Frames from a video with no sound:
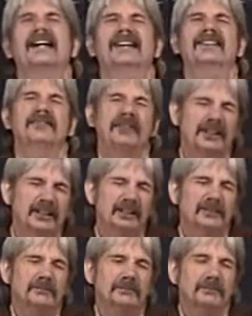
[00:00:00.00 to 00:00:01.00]
gave
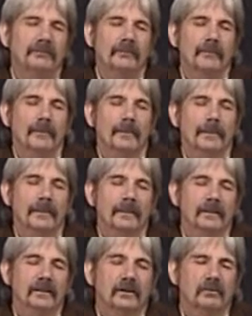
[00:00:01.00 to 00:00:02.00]
him
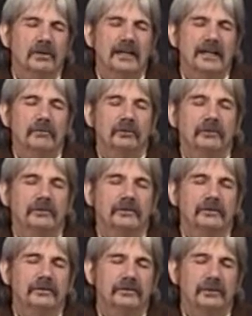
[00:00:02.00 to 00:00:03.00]
to be able
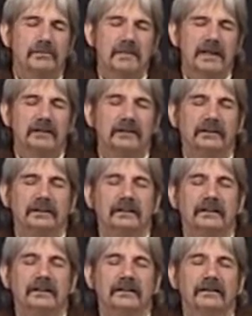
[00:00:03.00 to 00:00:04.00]
to meld
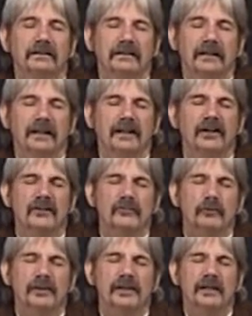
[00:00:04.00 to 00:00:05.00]
in and
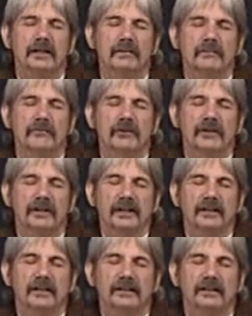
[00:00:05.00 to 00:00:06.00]
us with him so
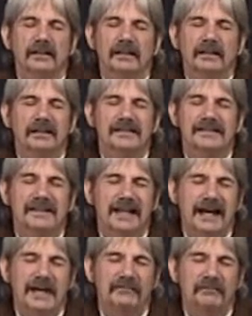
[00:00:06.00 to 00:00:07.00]
that he his
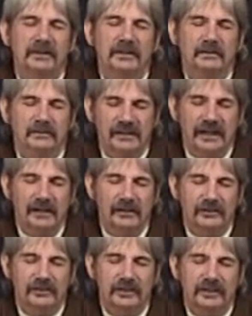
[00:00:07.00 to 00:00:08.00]
life becomes
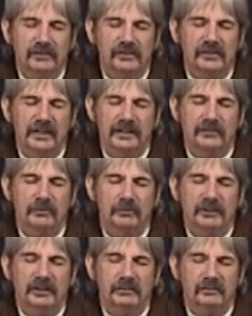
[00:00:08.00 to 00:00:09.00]
ours and his
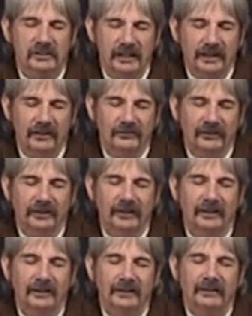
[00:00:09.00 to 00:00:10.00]
nature becomes ours and
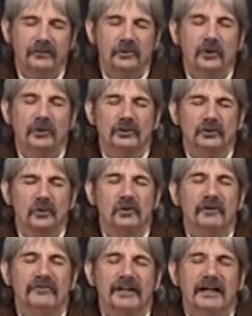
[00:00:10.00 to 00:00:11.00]
you are
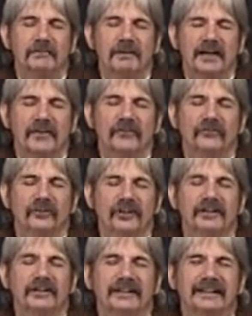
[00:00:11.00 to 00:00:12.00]
glorified by the
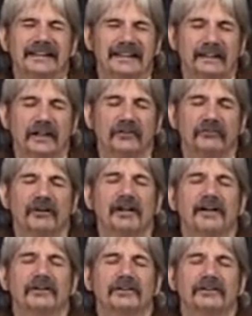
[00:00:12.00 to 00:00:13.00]
son in us
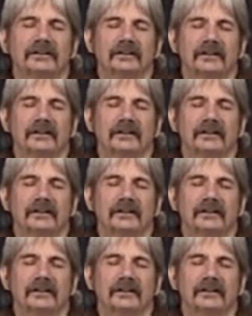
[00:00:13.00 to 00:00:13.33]
father